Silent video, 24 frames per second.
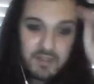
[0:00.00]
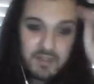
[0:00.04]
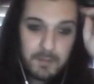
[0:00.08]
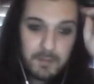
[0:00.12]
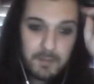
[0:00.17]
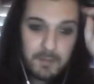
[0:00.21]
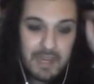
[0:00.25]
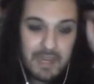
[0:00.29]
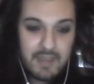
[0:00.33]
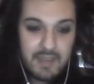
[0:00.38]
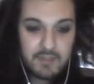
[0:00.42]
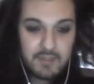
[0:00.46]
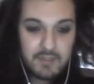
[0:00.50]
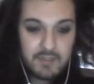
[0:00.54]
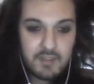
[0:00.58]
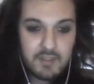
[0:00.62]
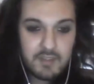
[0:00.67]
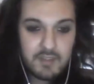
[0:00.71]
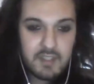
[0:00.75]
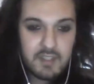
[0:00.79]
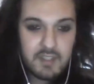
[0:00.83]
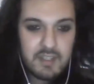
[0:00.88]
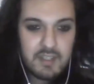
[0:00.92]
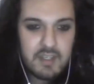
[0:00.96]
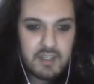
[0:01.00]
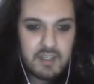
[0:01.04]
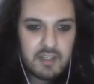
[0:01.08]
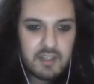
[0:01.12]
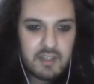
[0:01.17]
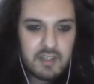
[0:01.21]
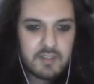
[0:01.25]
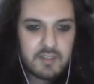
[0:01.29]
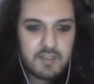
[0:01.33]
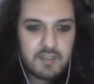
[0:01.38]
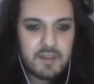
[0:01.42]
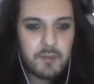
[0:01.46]
with other players.
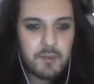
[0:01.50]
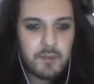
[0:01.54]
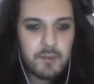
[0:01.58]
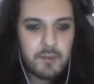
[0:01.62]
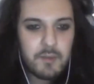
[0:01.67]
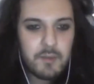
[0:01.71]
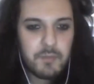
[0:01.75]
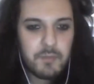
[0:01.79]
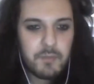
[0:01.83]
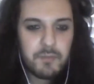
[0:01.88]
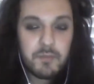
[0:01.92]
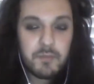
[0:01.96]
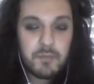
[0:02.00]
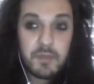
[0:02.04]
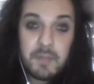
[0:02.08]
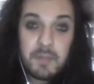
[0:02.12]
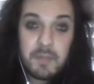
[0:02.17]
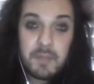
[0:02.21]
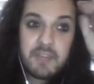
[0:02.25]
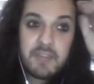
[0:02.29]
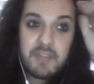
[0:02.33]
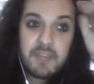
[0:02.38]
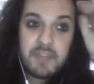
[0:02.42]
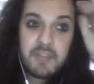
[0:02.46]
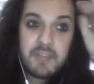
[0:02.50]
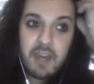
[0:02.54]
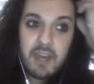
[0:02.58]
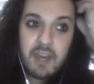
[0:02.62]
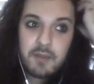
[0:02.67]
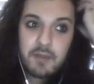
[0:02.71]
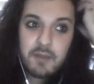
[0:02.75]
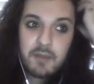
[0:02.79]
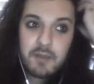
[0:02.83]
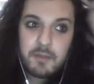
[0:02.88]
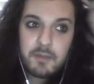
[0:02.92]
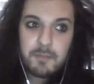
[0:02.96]
Because to yeah. me,
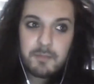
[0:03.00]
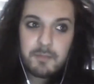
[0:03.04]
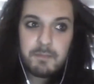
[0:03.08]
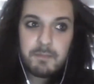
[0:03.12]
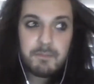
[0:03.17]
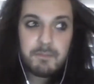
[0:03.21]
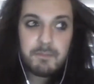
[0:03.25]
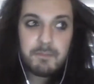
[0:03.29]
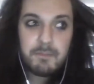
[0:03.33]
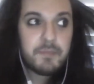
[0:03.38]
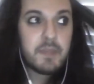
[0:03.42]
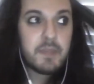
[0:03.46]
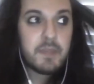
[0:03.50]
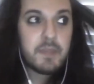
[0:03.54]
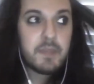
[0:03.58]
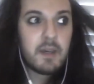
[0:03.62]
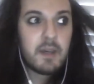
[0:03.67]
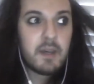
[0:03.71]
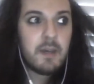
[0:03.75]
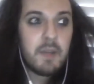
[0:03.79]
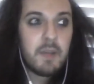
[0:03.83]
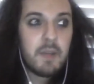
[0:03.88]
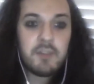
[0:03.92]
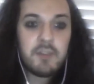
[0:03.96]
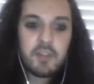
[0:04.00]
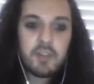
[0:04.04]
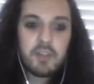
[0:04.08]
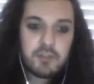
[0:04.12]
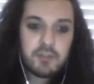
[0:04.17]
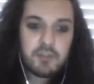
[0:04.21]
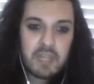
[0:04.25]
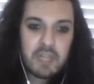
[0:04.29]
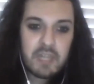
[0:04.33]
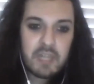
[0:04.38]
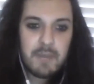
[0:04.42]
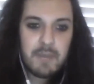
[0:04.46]
like, the
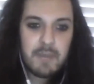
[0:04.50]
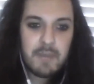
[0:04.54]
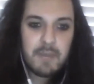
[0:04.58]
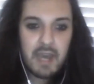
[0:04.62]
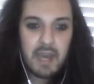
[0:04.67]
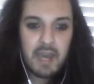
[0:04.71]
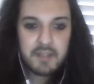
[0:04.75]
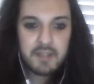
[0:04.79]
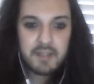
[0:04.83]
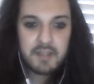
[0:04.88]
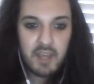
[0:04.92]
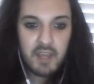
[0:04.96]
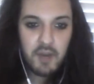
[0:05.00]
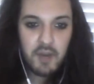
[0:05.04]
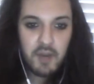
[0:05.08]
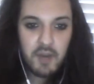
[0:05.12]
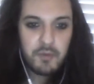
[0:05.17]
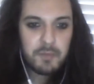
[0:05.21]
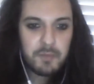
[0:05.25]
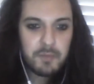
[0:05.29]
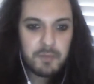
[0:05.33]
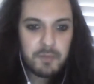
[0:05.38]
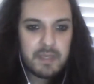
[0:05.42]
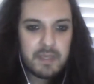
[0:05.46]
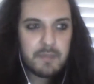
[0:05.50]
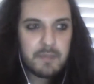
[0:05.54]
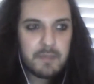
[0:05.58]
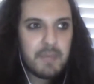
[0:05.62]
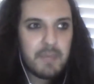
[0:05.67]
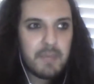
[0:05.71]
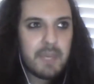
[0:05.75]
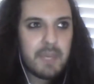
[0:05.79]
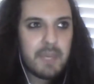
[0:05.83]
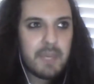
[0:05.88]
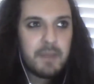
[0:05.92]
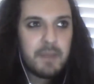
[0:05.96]
most social game I know would be
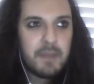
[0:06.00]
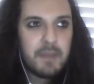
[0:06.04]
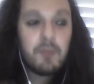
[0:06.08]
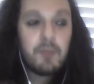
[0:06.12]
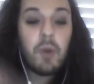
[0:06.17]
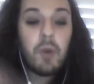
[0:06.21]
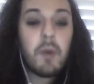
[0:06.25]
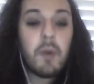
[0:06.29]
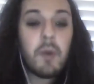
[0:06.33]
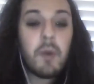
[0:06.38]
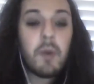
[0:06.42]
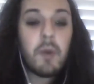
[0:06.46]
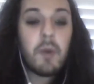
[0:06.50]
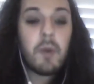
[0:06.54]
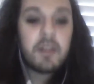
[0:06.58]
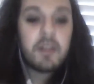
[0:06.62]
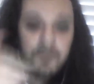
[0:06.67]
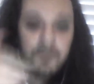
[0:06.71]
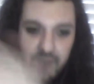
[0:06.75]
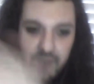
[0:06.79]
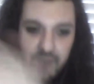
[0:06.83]
maybe, well, one of the